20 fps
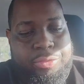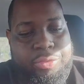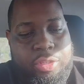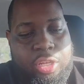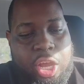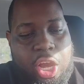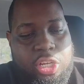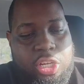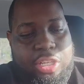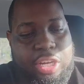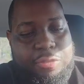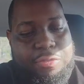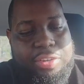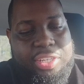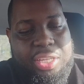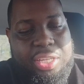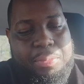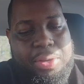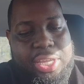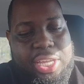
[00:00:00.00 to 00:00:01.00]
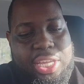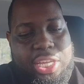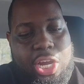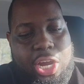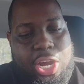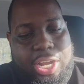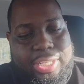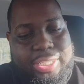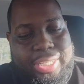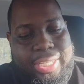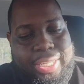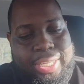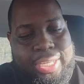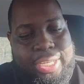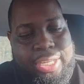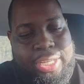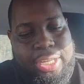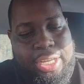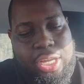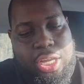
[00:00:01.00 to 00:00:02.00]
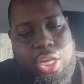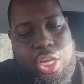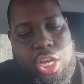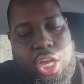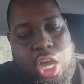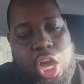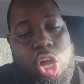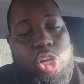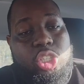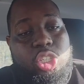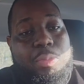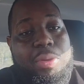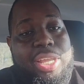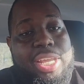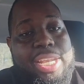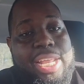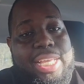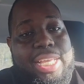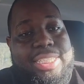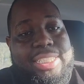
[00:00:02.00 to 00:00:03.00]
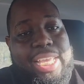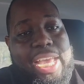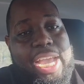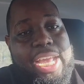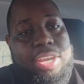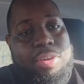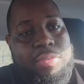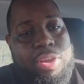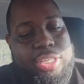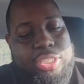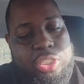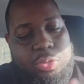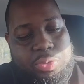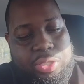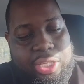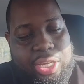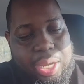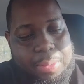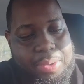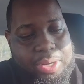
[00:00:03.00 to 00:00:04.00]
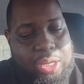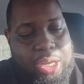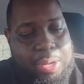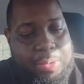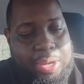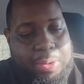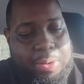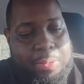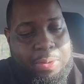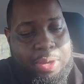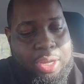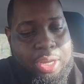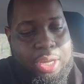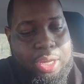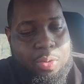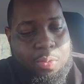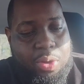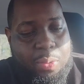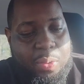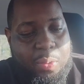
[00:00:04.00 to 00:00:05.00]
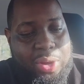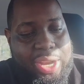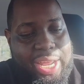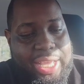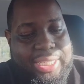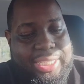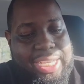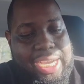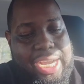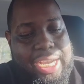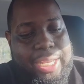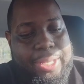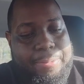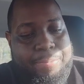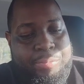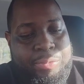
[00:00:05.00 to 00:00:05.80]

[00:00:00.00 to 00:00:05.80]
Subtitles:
$150 million guaranteed, $100 million that signing, right, since we care about the, what we want that signing.